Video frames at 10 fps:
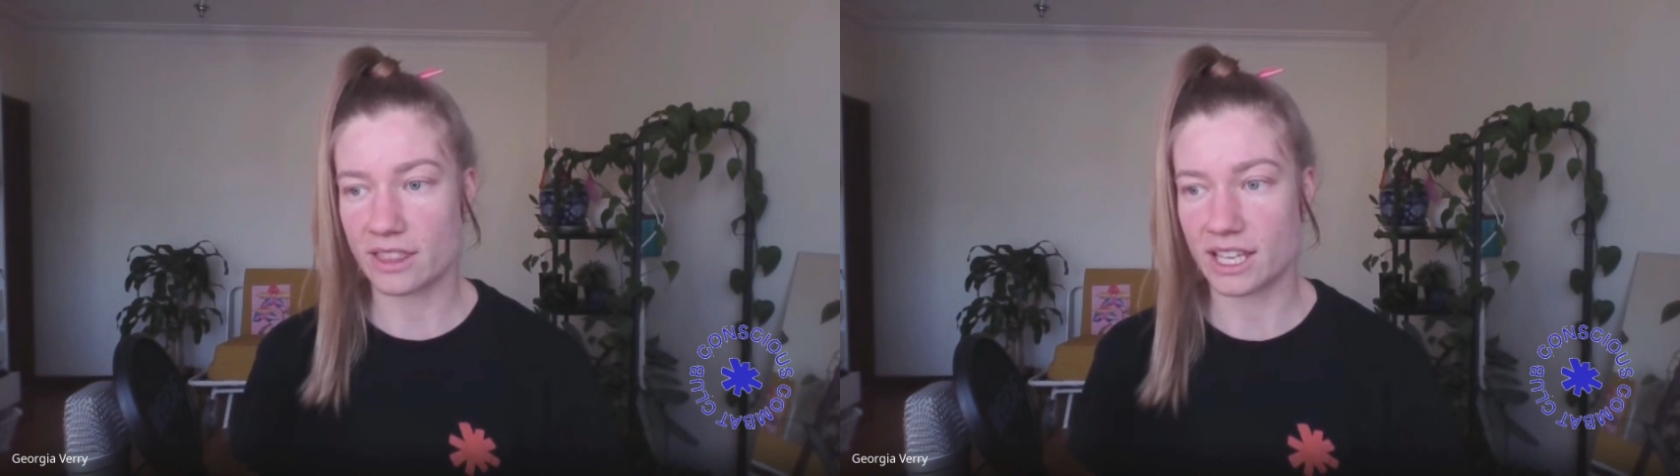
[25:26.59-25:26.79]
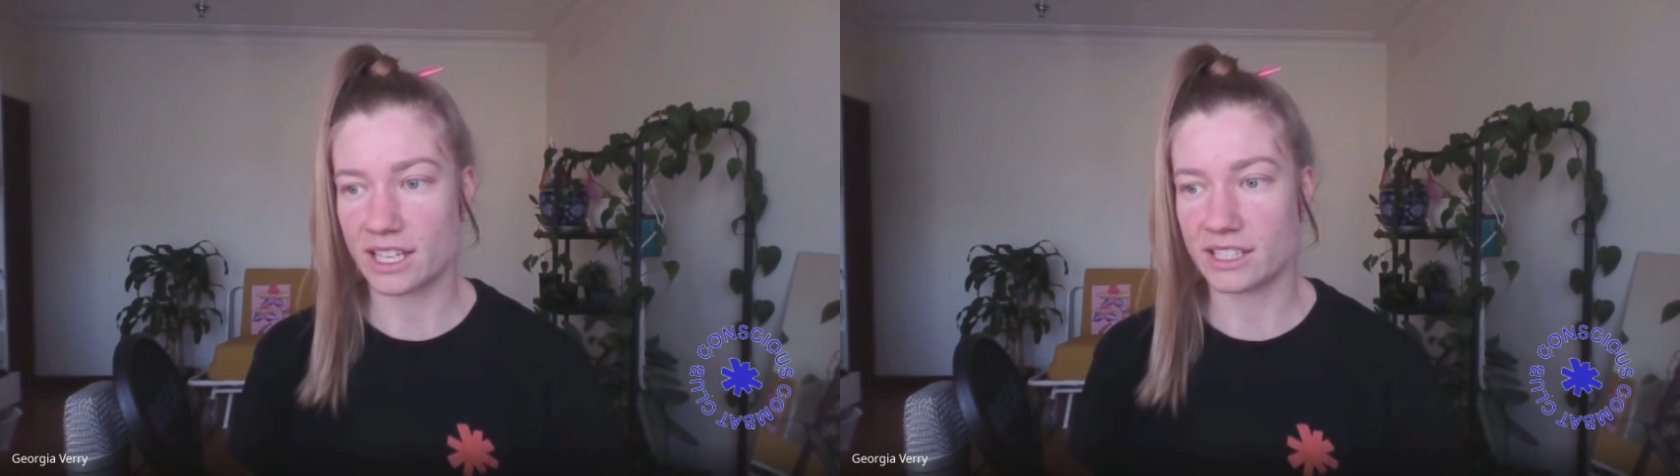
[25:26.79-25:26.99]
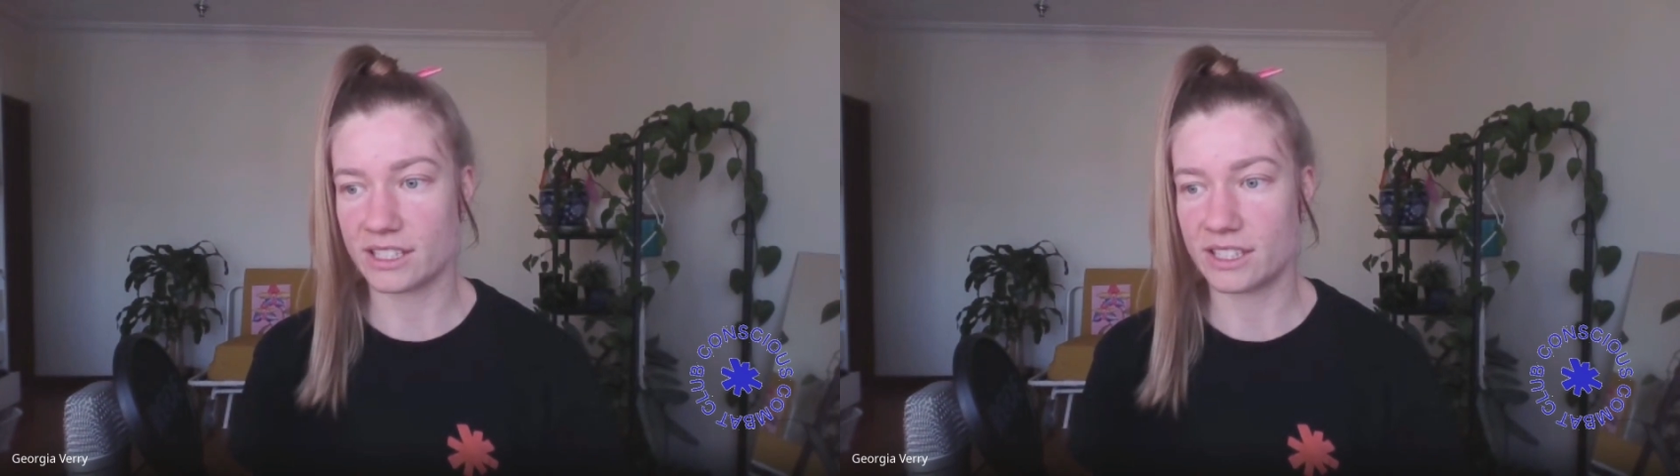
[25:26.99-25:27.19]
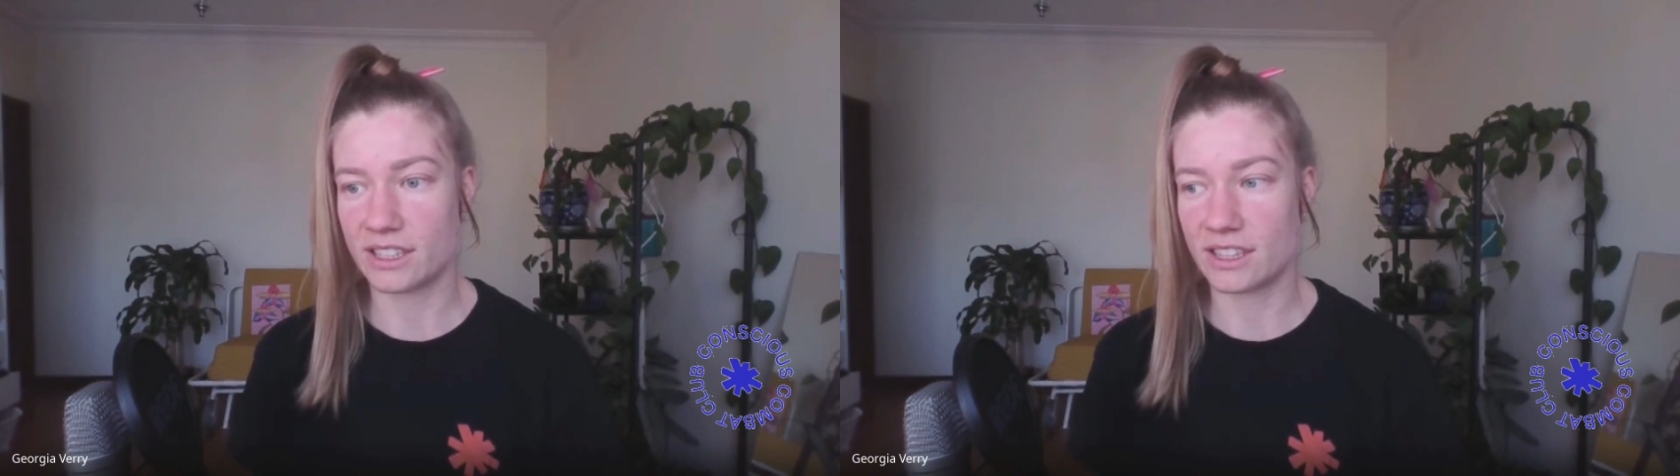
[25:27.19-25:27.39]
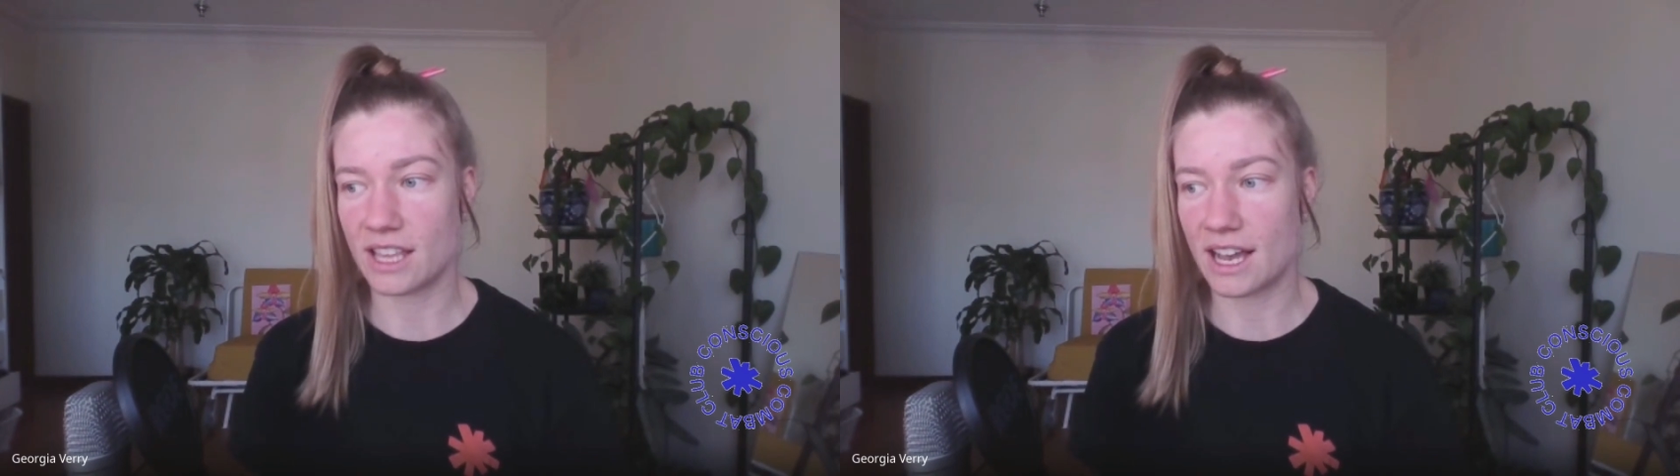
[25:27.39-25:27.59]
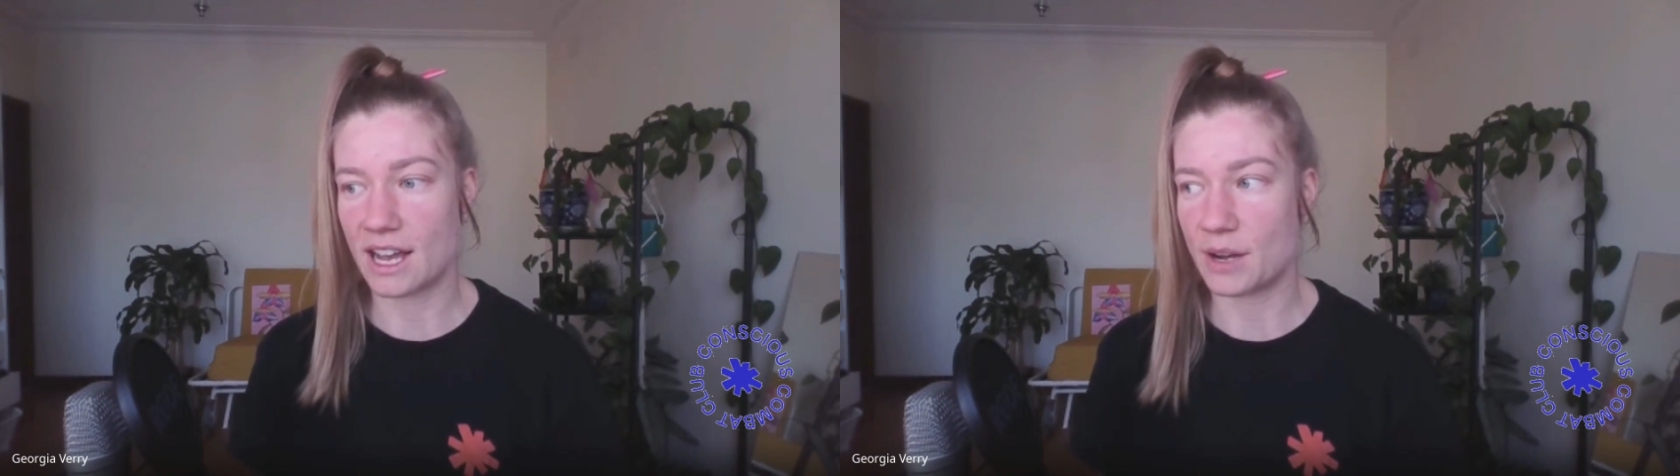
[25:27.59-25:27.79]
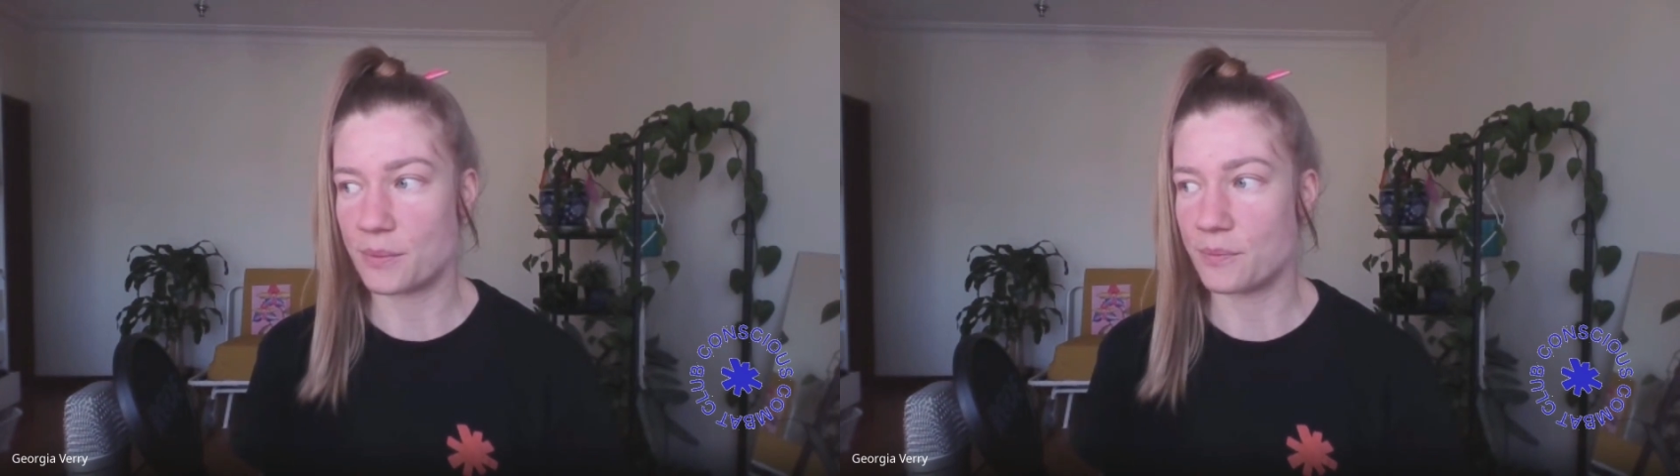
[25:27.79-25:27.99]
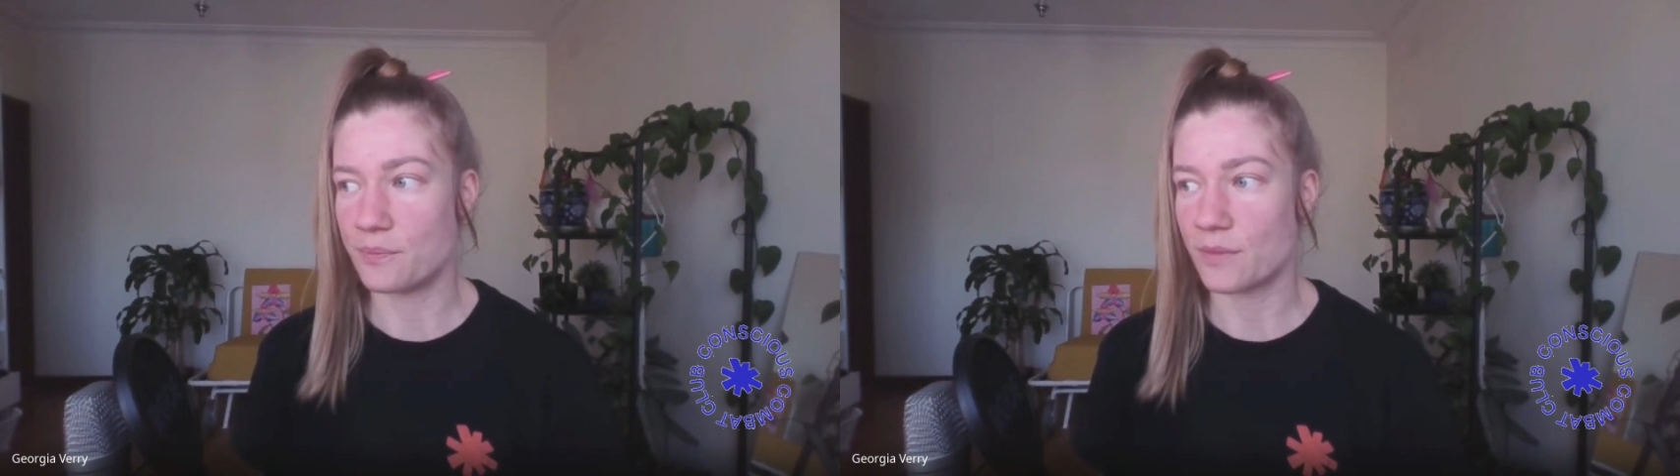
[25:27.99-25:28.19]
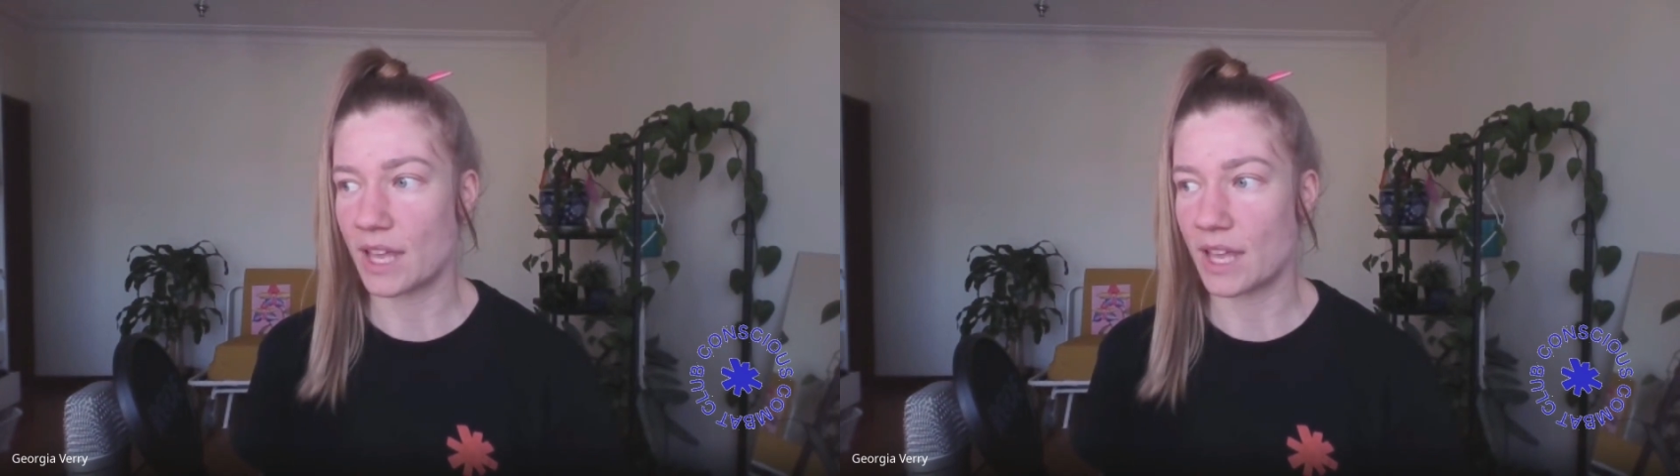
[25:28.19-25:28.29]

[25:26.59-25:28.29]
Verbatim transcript: these um,